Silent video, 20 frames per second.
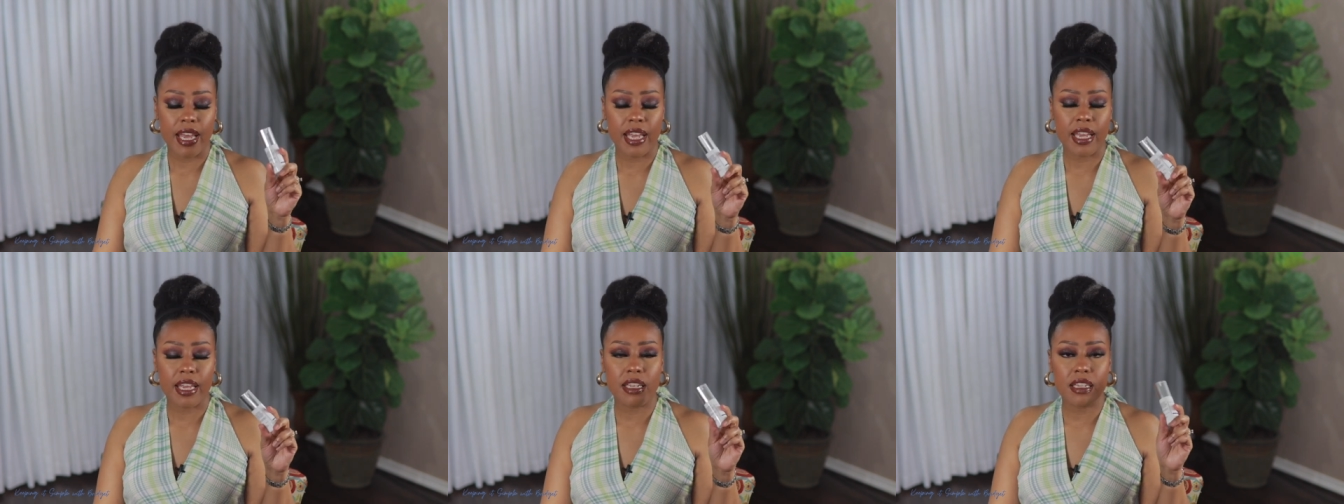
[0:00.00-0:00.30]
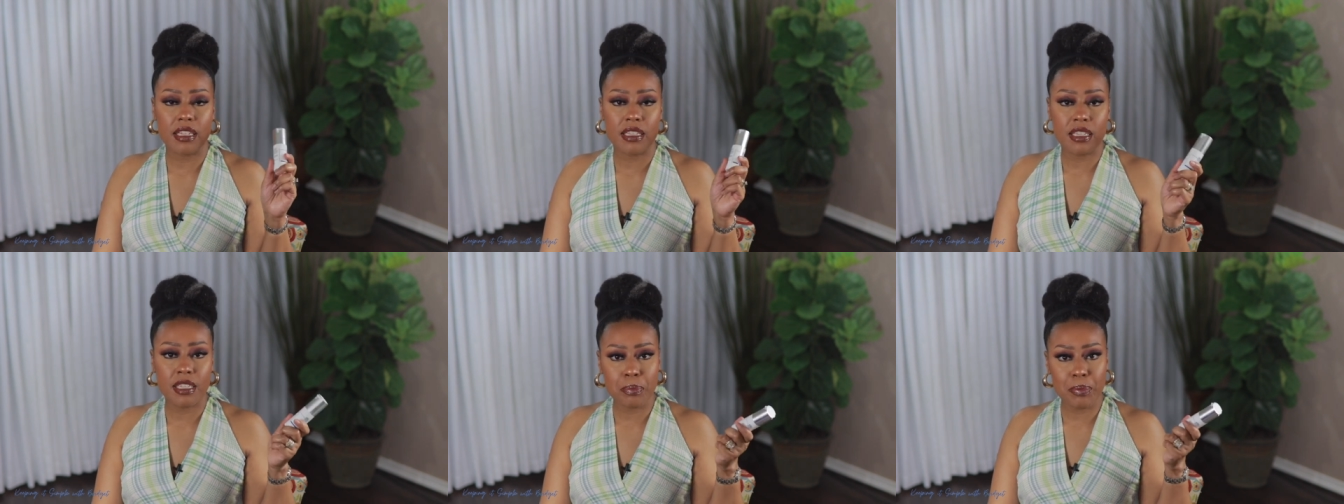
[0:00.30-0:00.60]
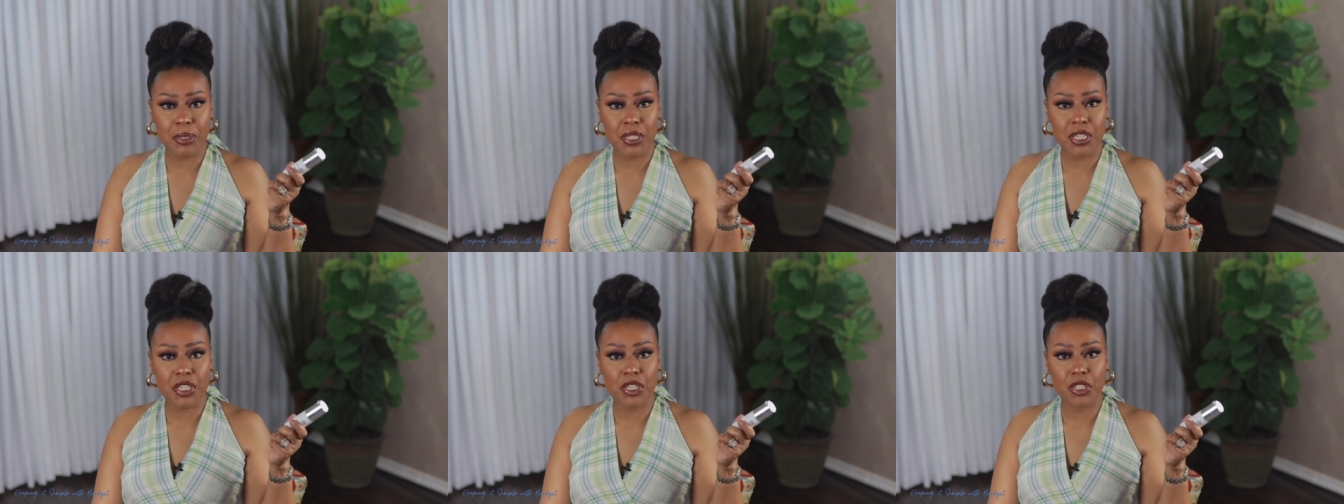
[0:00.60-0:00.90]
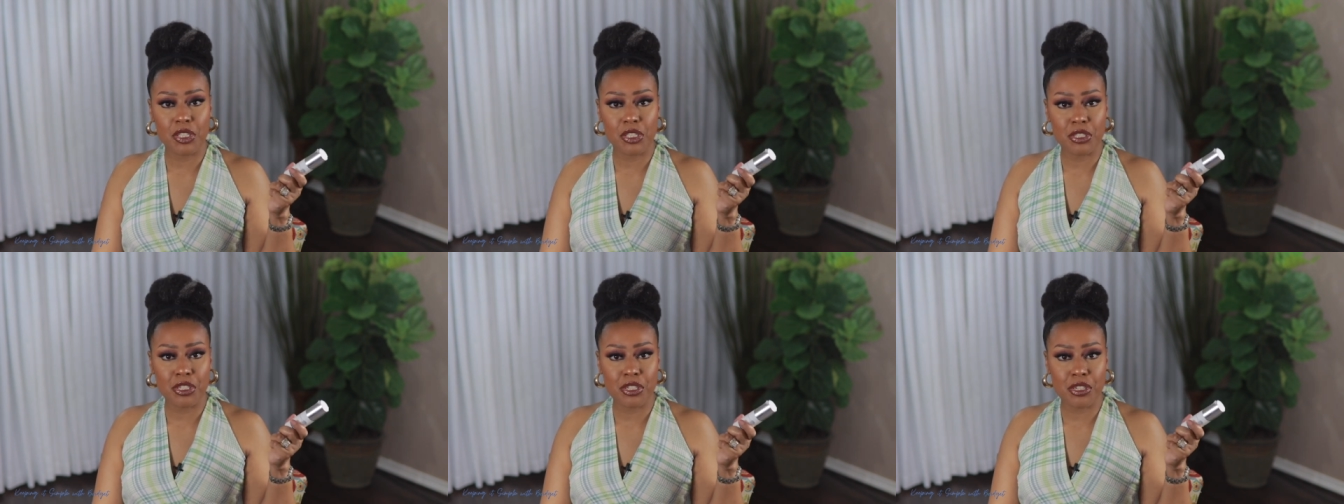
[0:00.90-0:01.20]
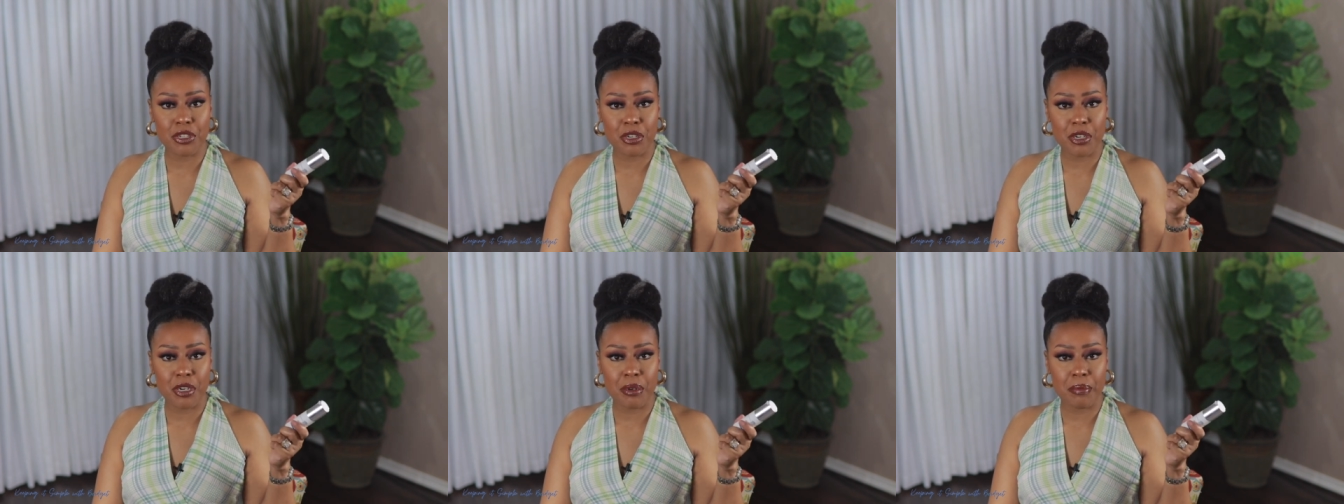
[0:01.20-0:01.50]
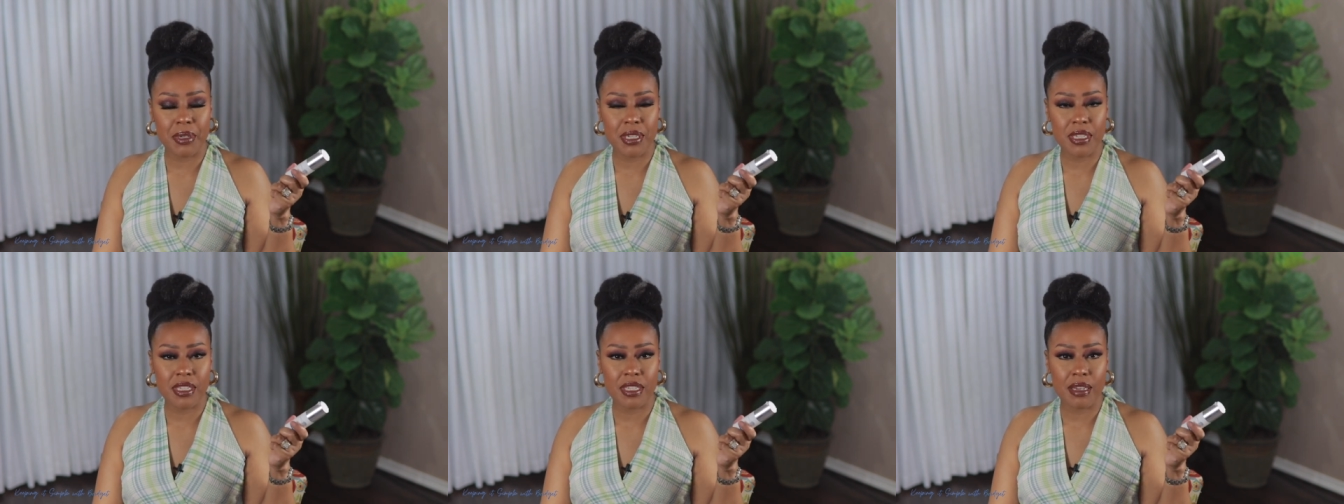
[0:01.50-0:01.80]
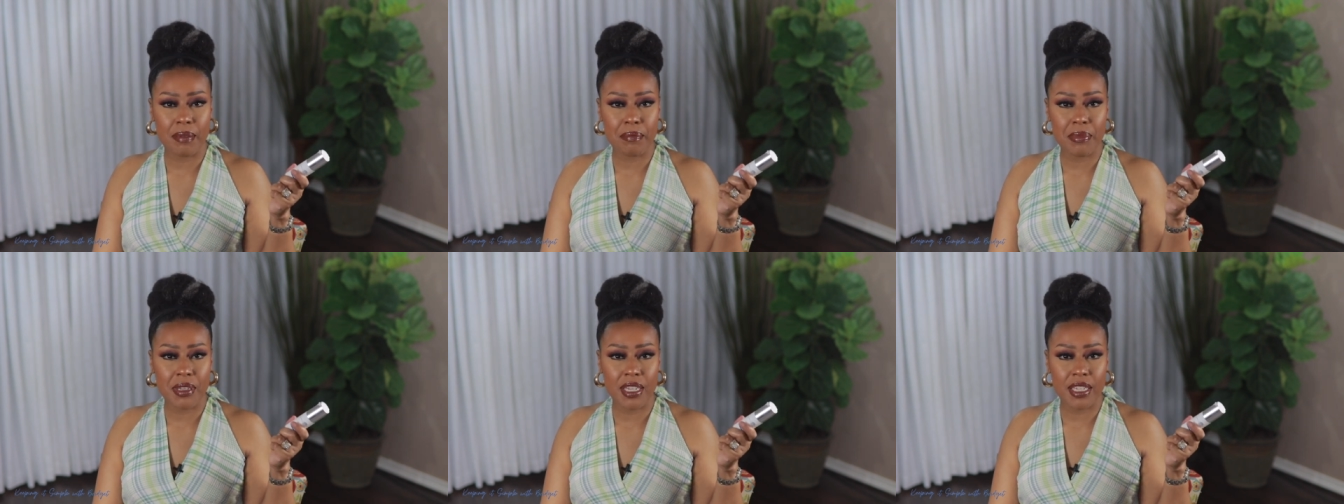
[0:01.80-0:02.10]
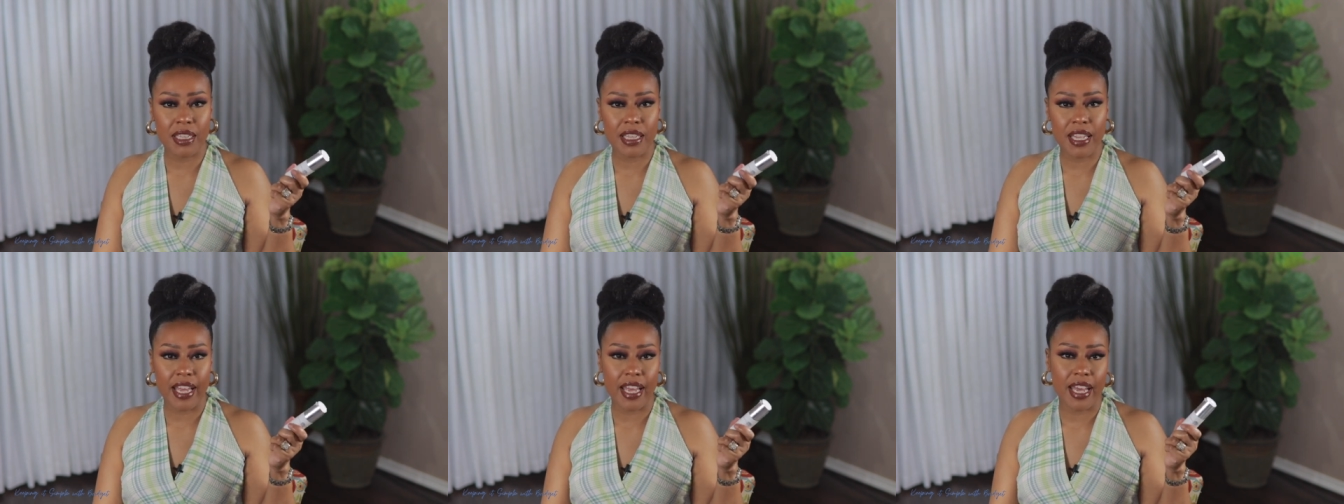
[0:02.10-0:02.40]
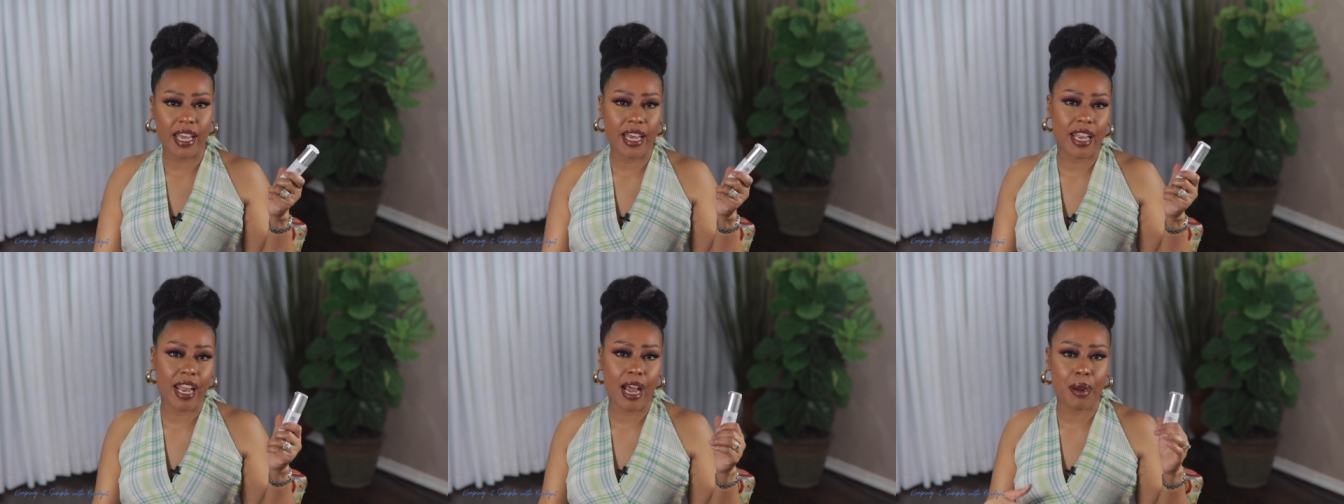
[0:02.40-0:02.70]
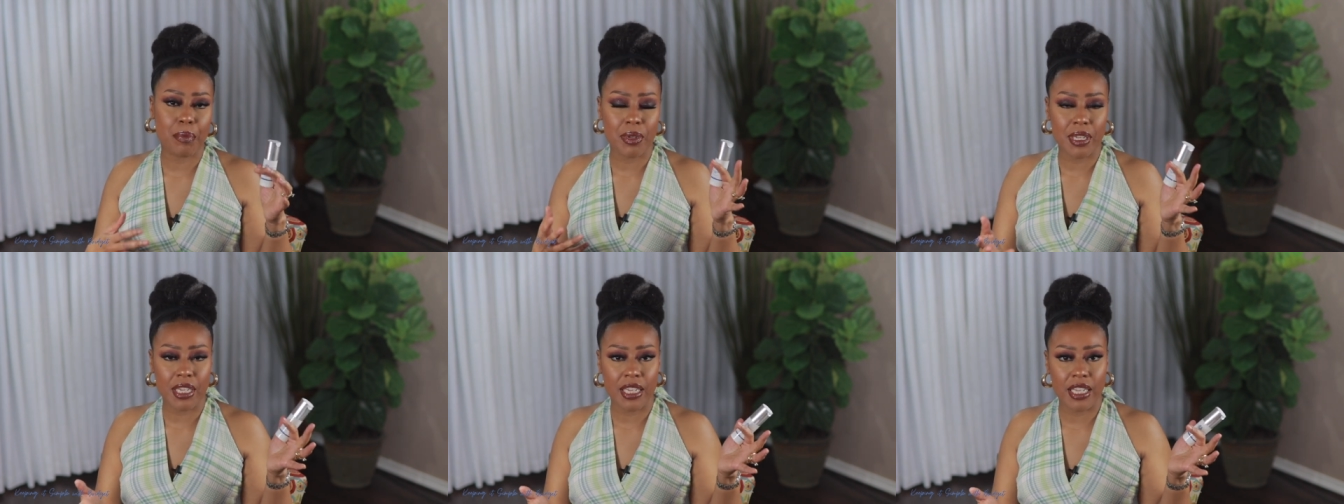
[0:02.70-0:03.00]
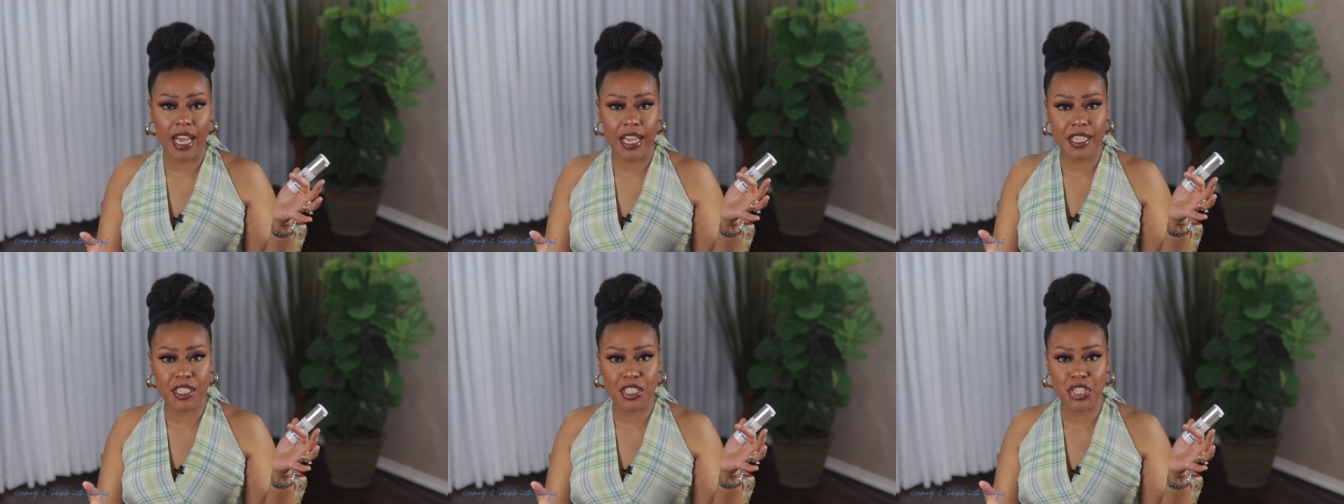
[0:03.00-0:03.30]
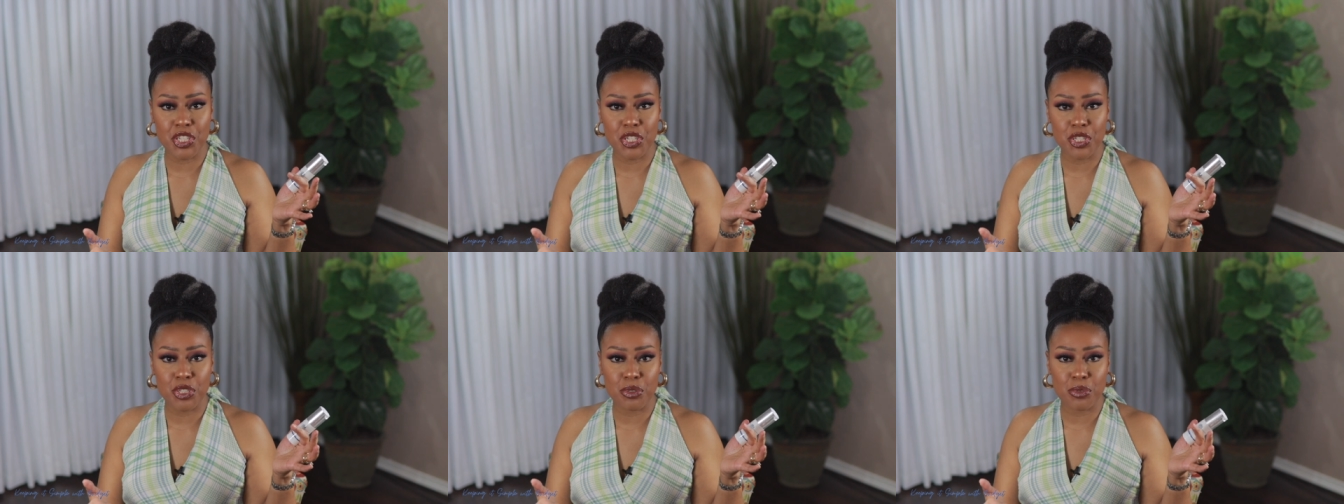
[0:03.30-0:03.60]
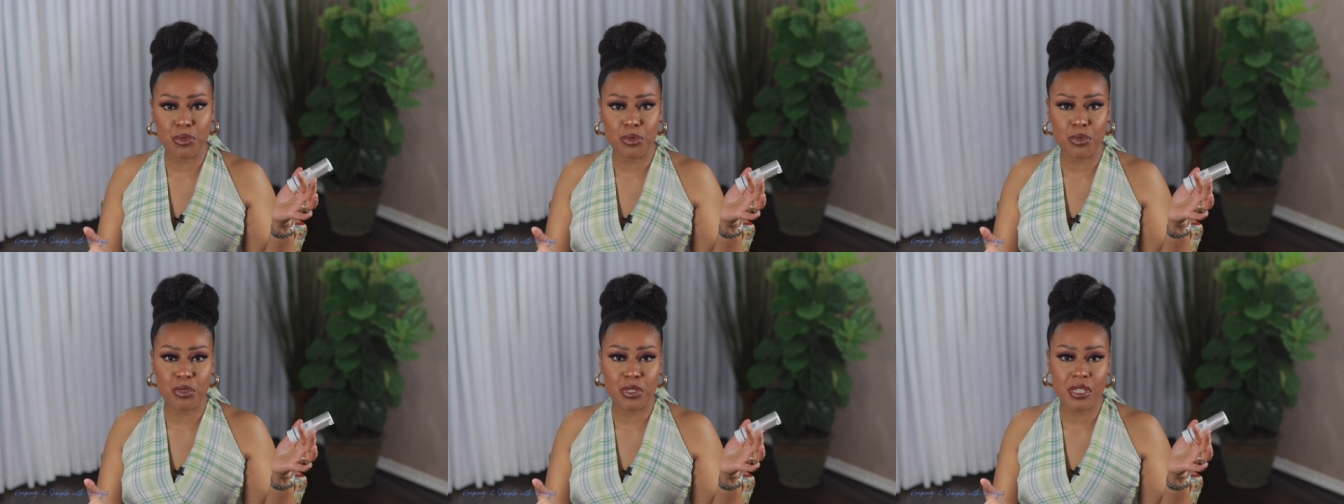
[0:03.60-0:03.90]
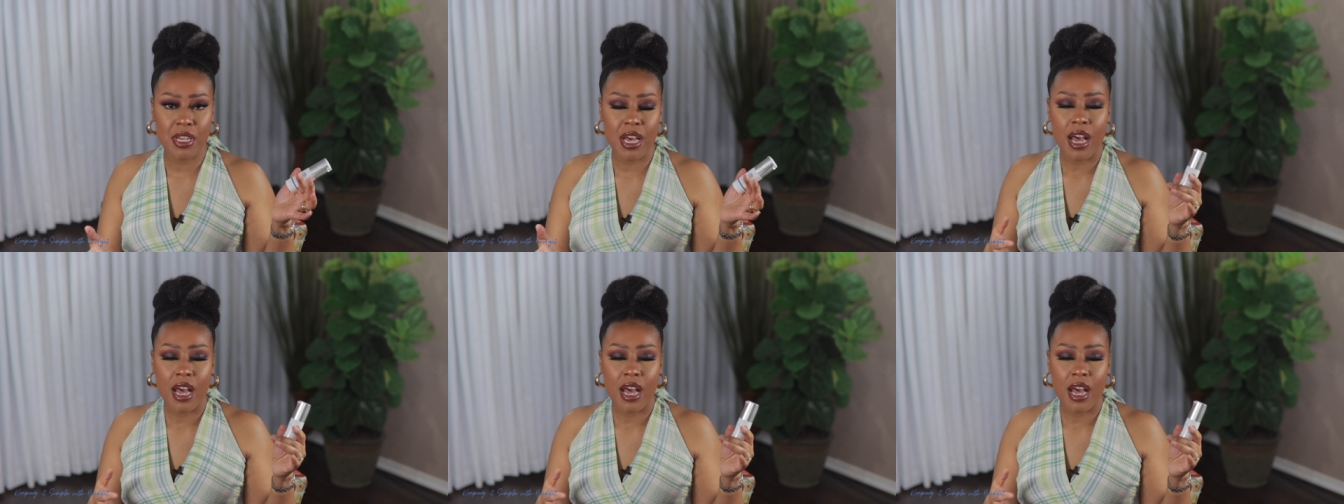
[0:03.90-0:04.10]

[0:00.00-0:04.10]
And this particular serum is something that I really like to use,